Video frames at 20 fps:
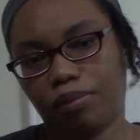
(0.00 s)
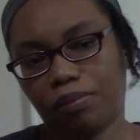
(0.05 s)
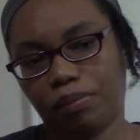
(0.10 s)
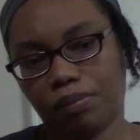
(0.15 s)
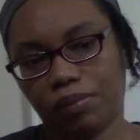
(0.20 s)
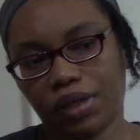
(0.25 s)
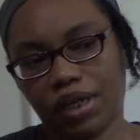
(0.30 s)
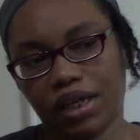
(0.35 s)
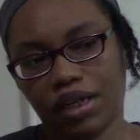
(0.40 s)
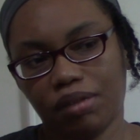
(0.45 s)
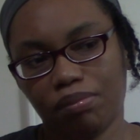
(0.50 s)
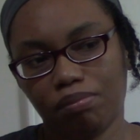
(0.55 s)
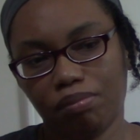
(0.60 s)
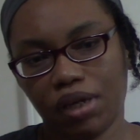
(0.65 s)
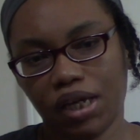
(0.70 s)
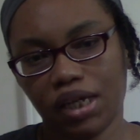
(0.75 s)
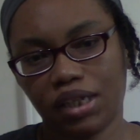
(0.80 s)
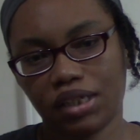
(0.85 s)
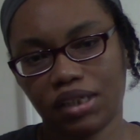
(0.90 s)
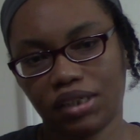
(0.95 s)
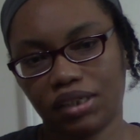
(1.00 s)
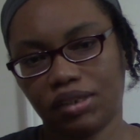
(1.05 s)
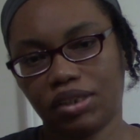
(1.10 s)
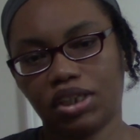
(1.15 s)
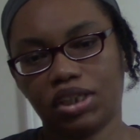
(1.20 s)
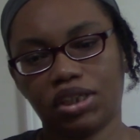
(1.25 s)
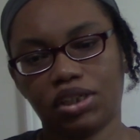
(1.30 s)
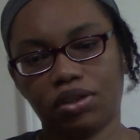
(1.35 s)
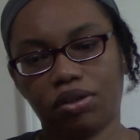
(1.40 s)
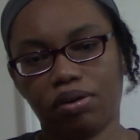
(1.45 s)
It makes
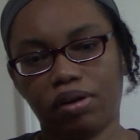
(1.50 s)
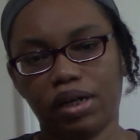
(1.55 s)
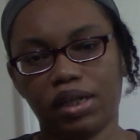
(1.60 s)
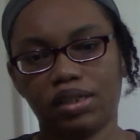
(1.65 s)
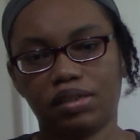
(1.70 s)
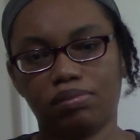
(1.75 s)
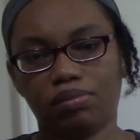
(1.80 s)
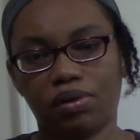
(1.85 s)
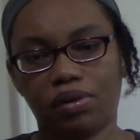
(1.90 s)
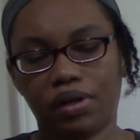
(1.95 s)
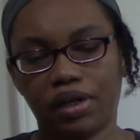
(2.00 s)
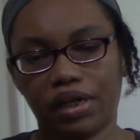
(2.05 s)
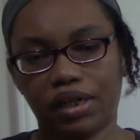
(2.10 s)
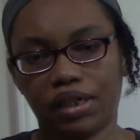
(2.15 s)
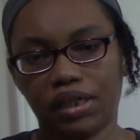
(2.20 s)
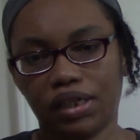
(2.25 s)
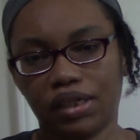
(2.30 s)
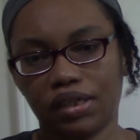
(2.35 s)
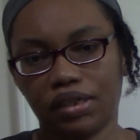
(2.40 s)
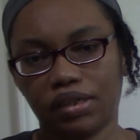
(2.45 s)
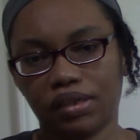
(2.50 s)
stories more